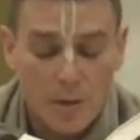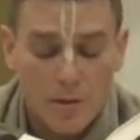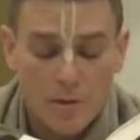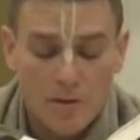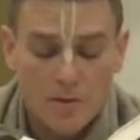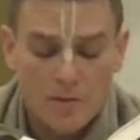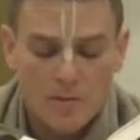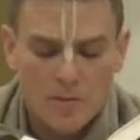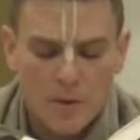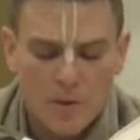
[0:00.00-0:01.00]
periods of
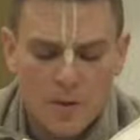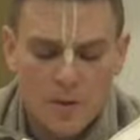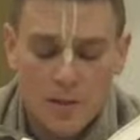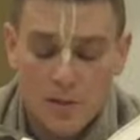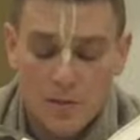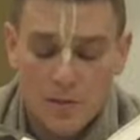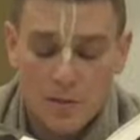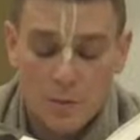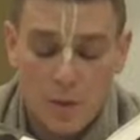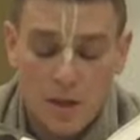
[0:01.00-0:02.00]
solar years
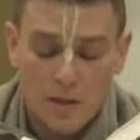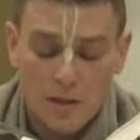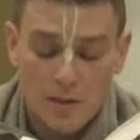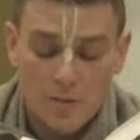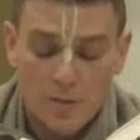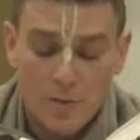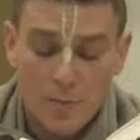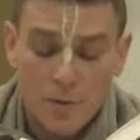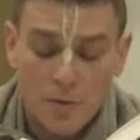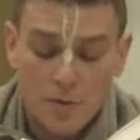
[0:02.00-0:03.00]
expanding to
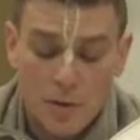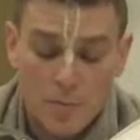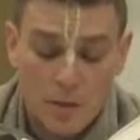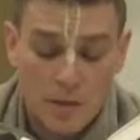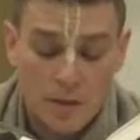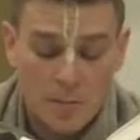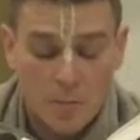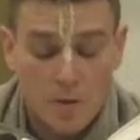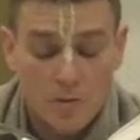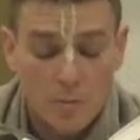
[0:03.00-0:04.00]
4.3 million
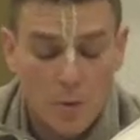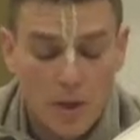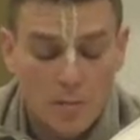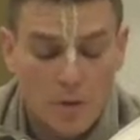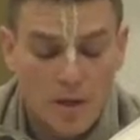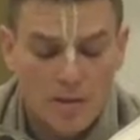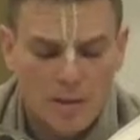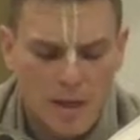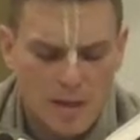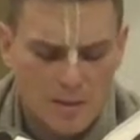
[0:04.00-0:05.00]
multiplied by
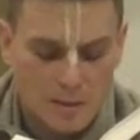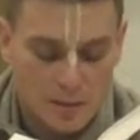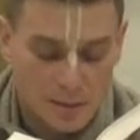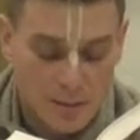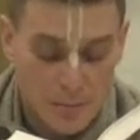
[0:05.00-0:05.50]
1,000.